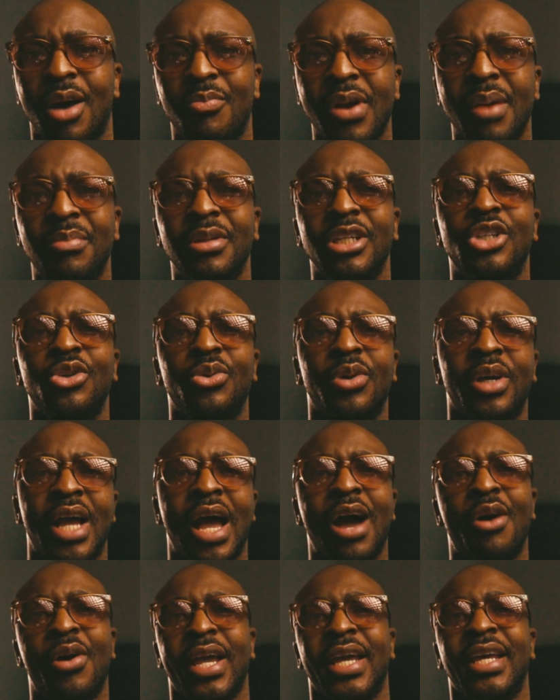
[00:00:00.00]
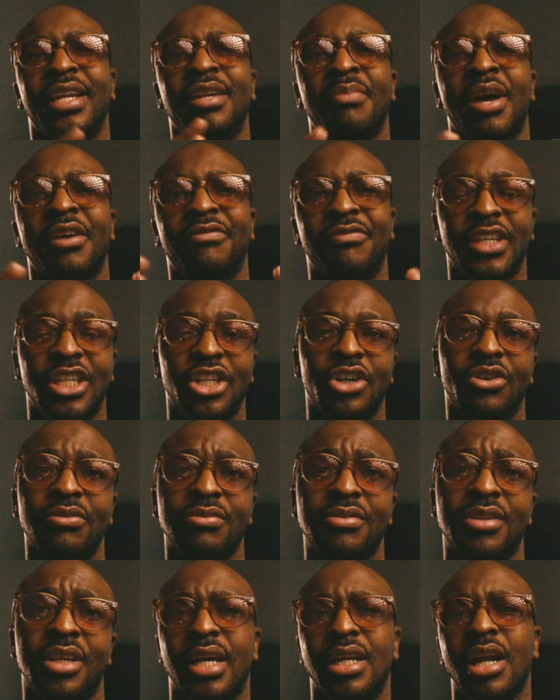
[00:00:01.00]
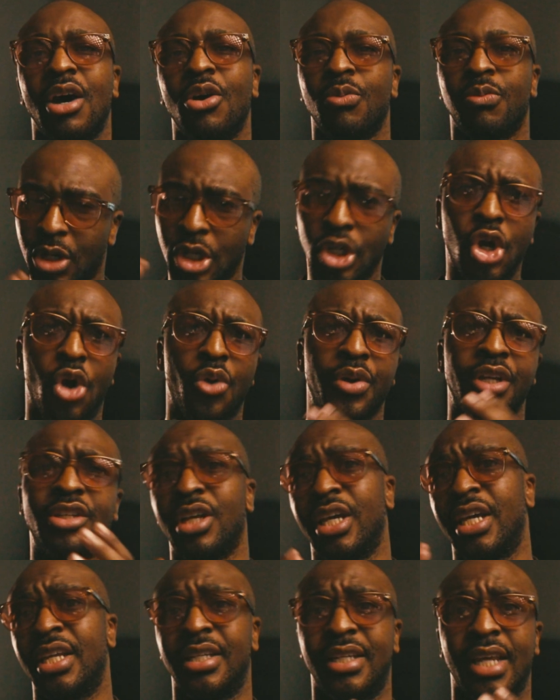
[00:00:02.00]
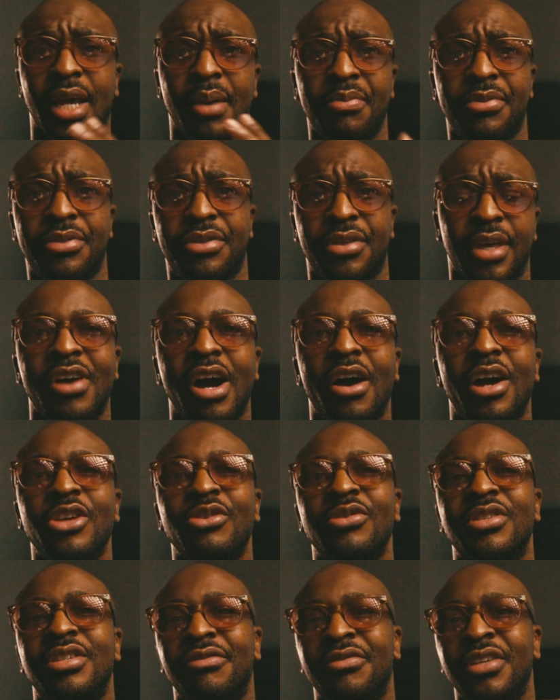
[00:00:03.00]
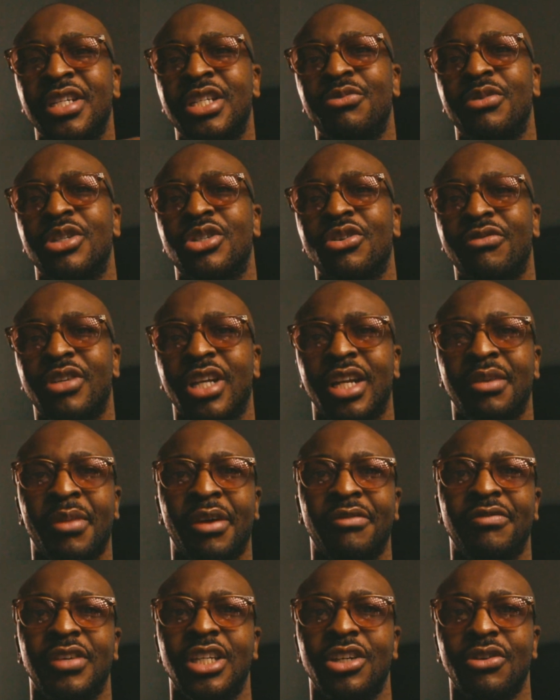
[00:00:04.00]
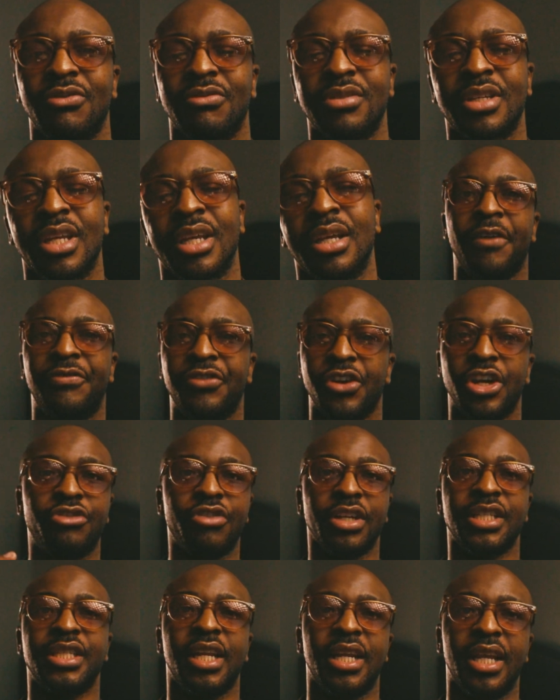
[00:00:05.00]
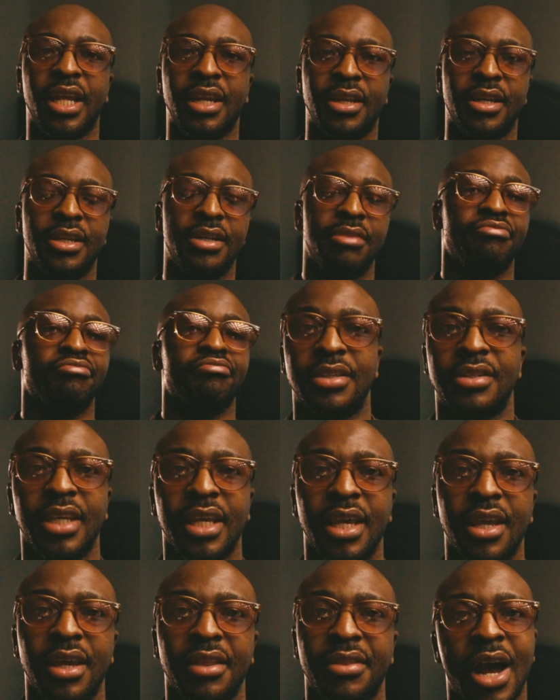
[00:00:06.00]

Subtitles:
probably do it how I edit my videos, and I'll go in depth how I use DaVinci Resolve to edit my videos. If you're interested in seeing